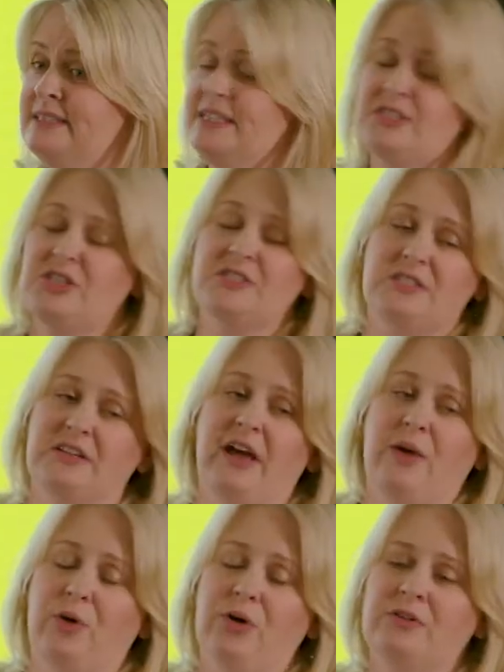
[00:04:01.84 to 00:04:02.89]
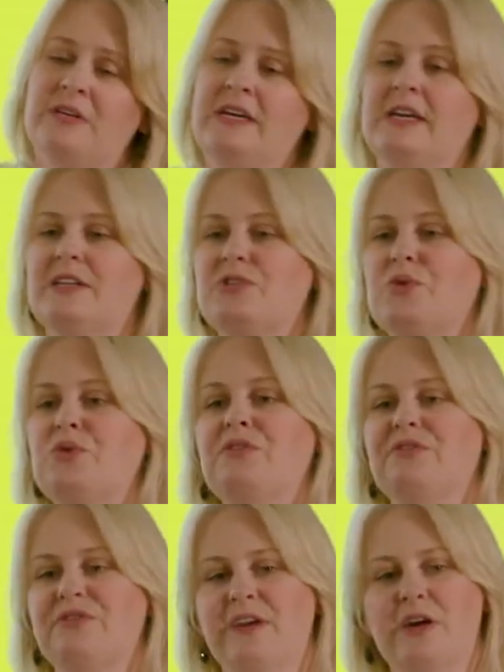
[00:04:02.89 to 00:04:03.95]
It's just in our world. It's called the
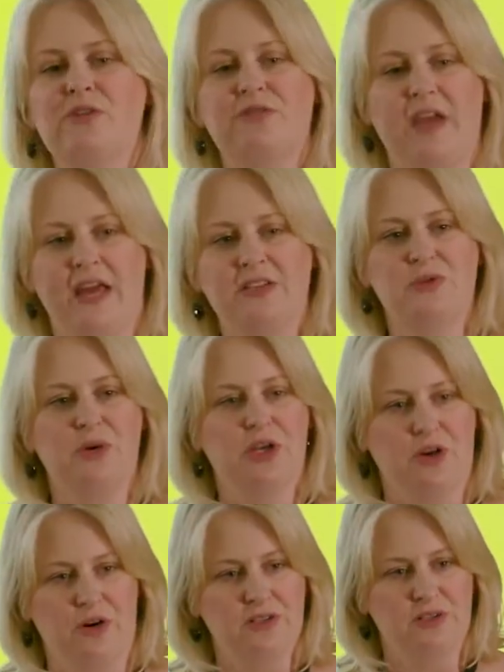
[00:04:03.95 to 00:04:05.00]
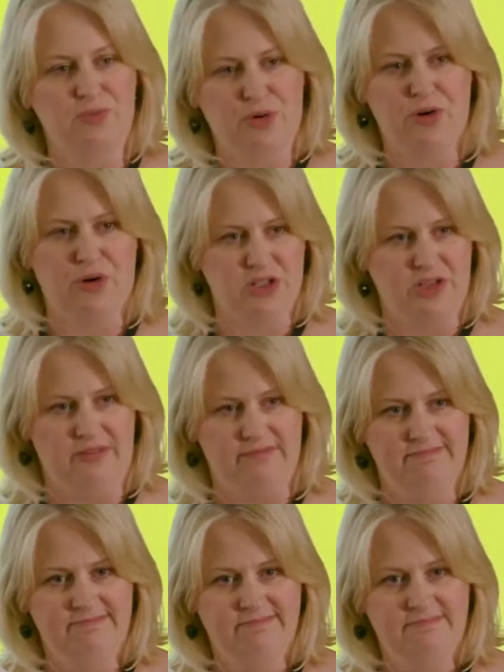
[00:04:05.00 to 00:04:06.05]
fear of cancer recurrence and progression.
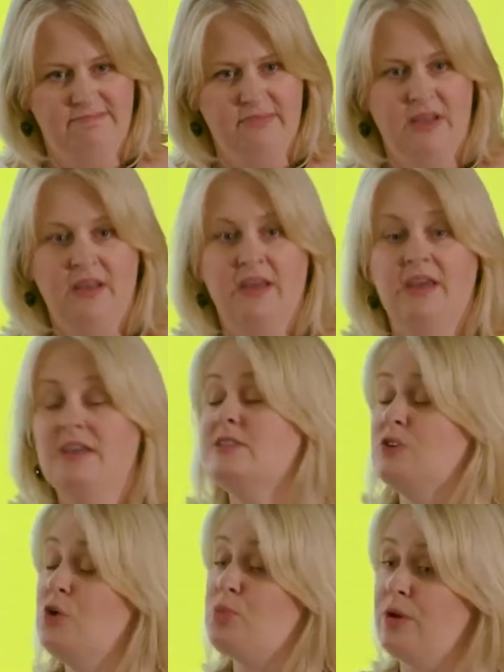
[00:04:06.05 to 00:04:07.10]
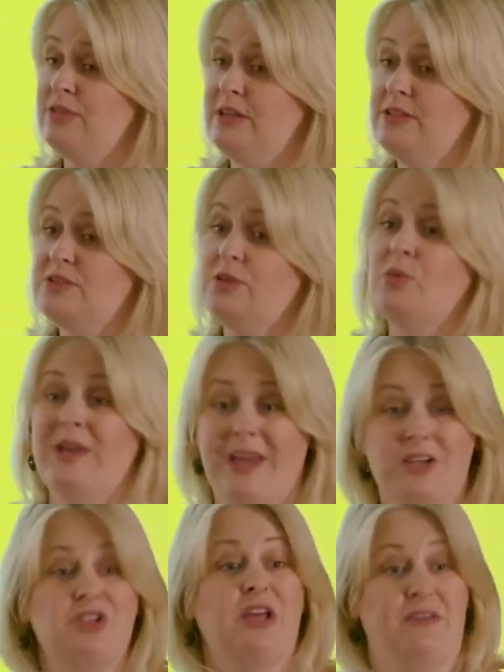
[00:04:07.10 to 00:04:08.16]
It's so prevalent, we
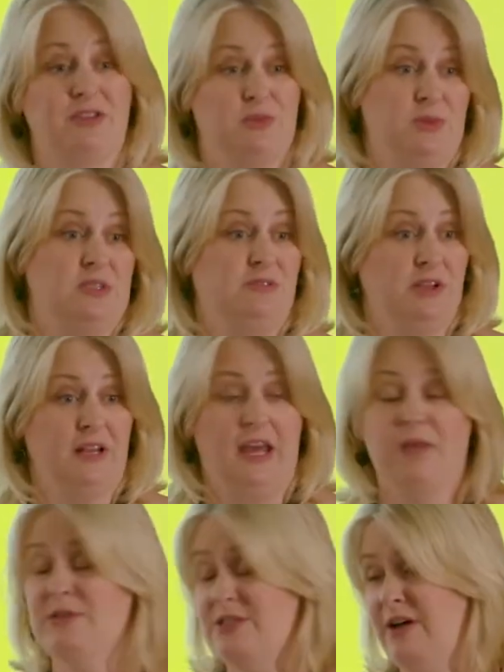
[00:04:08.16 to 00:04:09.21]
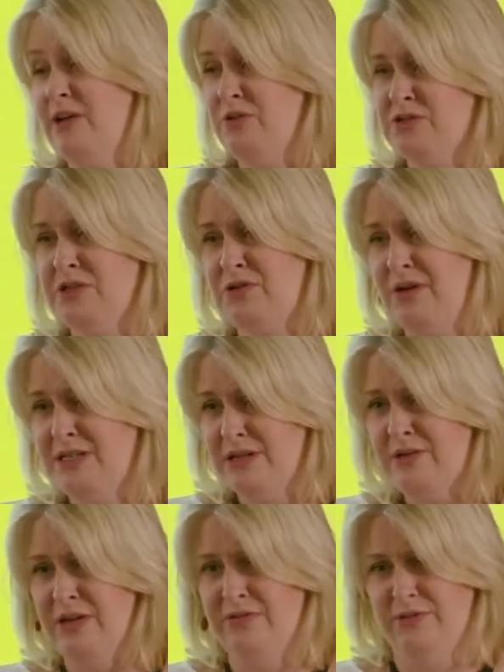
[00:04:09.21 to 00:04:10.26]
actually have a specific name and diagnostic
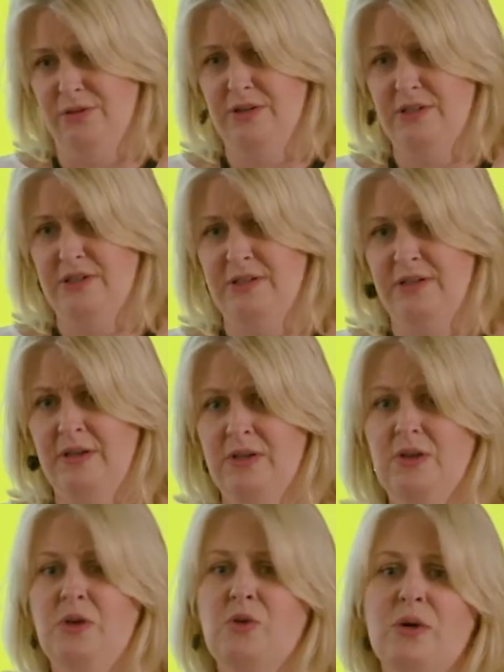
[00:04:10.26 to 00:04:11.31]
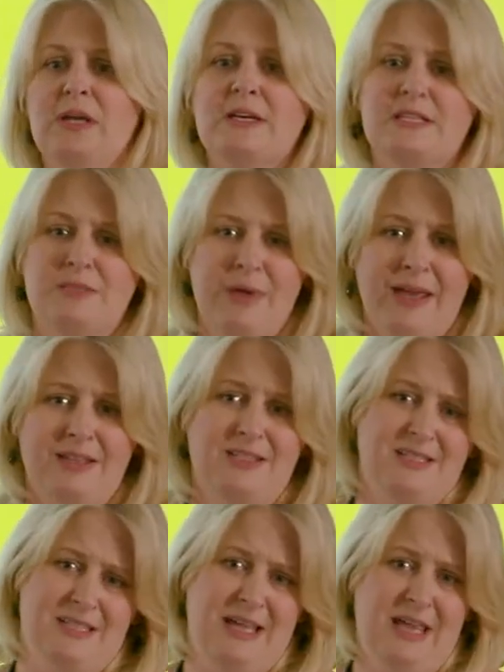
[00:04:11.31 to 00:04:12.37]
criteria for it. We expect to
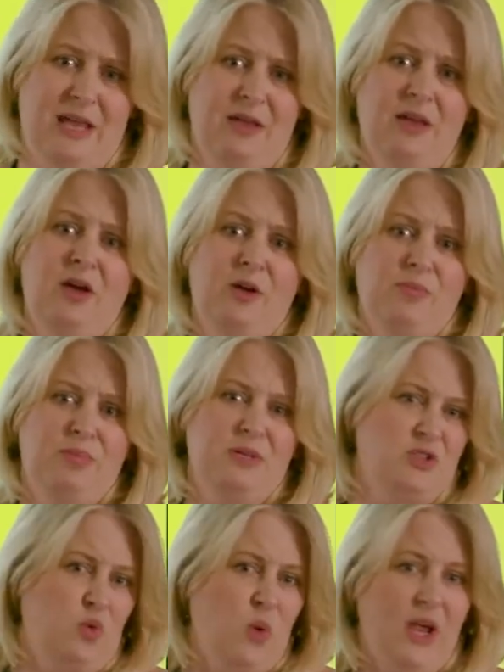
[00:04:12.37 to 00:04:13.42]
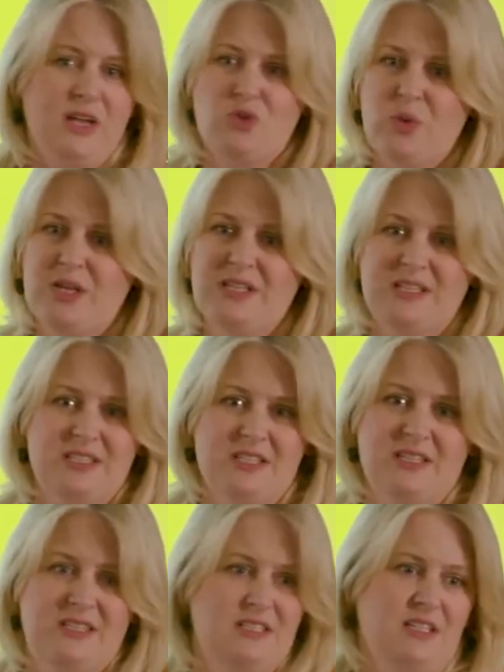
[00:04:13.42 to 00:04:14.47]
see between 20 and
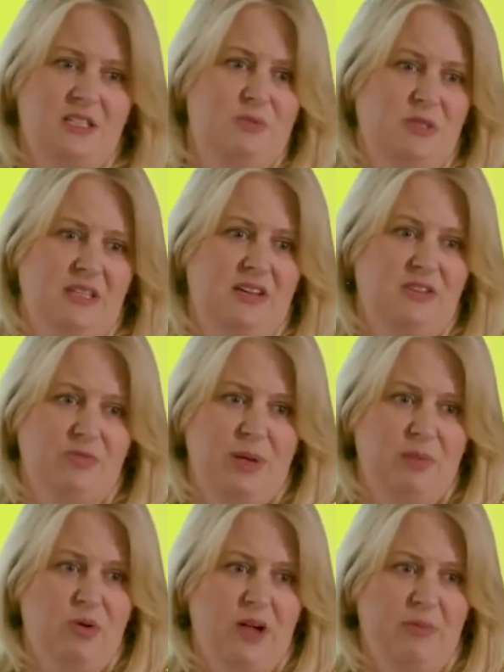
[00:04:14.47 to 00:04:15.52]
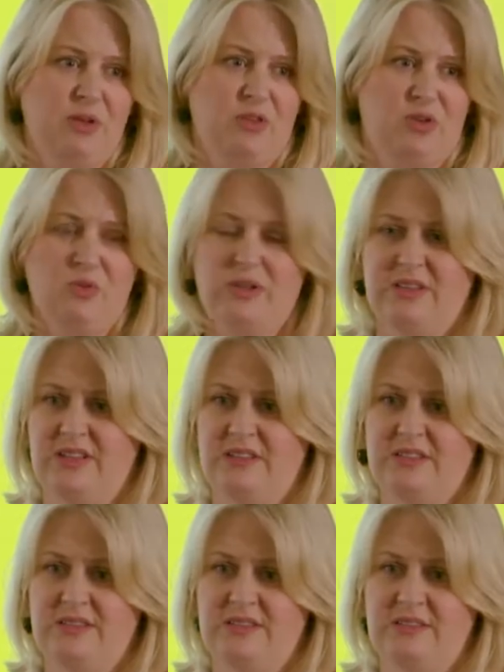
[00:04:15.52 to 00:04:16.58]
66% of people coming through with this.